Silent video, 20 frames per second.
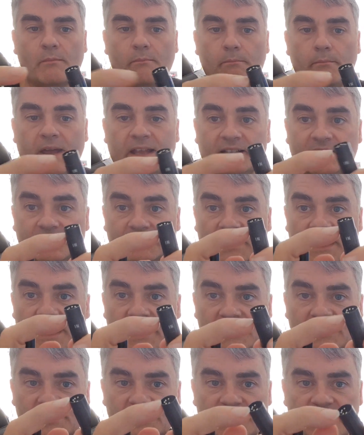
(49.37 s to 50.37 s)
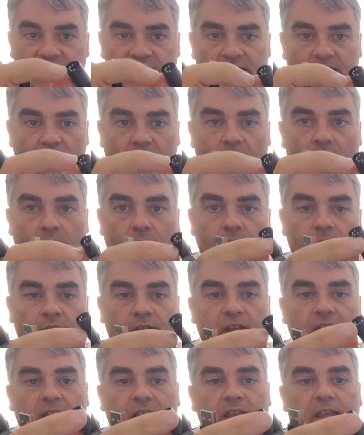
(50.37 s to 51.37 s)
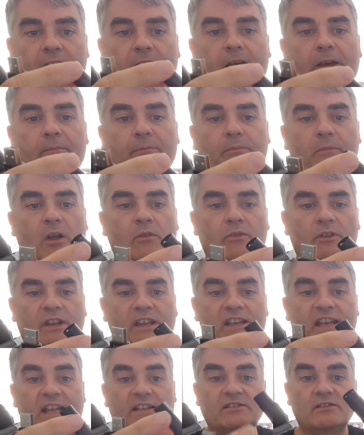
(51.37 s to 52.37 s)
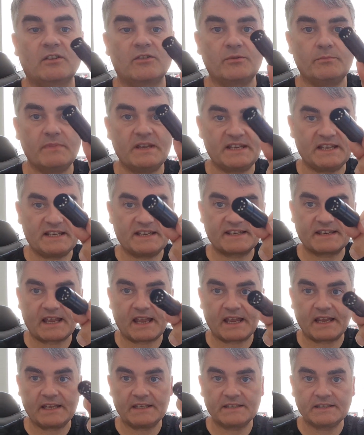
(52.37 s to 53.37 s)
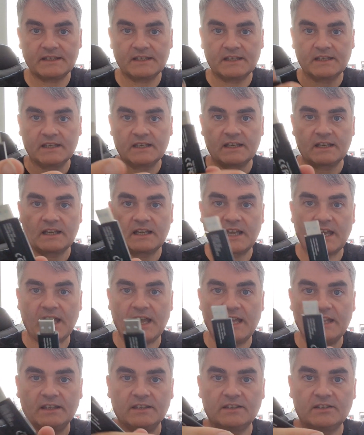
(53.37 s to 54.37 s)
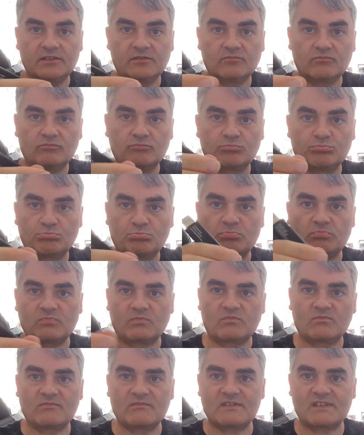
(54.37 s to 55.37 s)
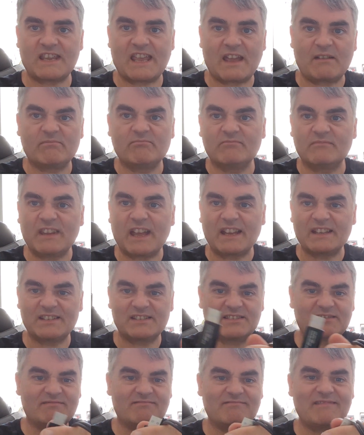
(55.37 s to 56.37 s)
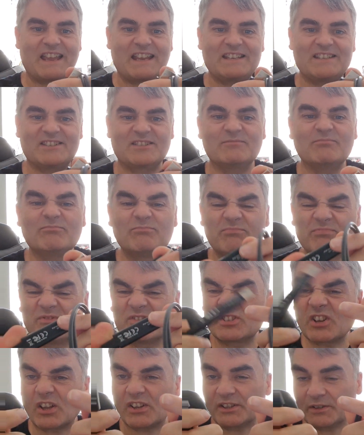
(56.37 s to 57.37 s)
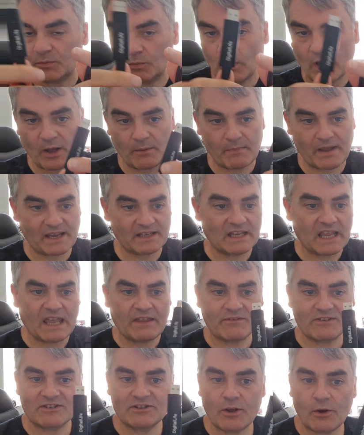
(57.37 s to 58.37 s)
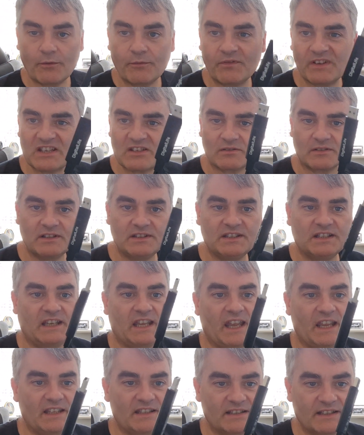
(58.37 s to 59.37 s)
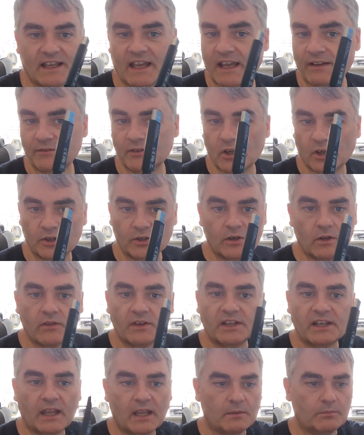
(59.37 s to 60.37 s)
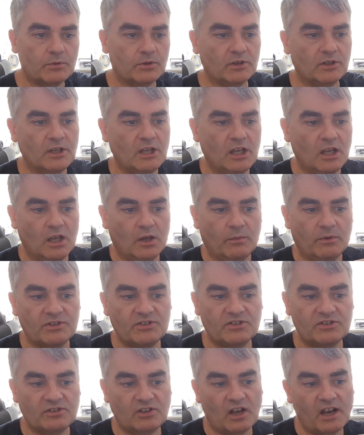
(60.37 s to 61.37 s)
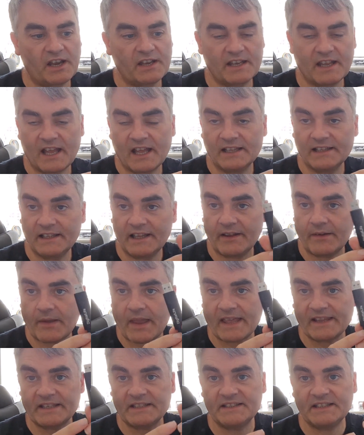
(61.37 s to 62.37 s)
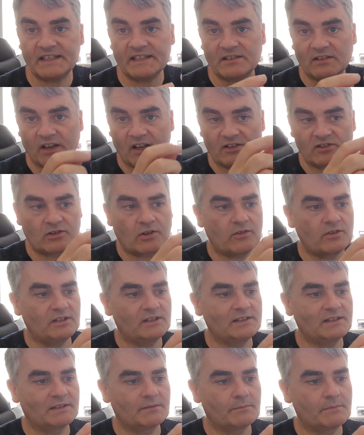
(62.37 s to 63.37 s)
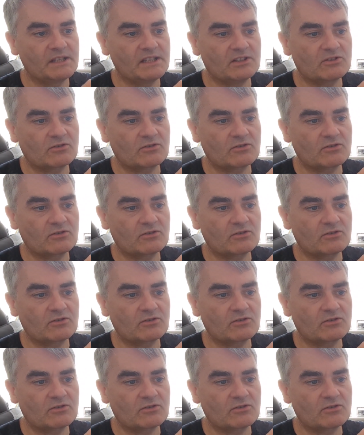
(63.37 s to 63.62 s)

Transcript: metal ends here on the uh, on the connector on the MIDI side and yeah, nice, nice and solid, well made. There's no visual indicator. I've got another cable which has got an uh, LEDs on it show that MIDI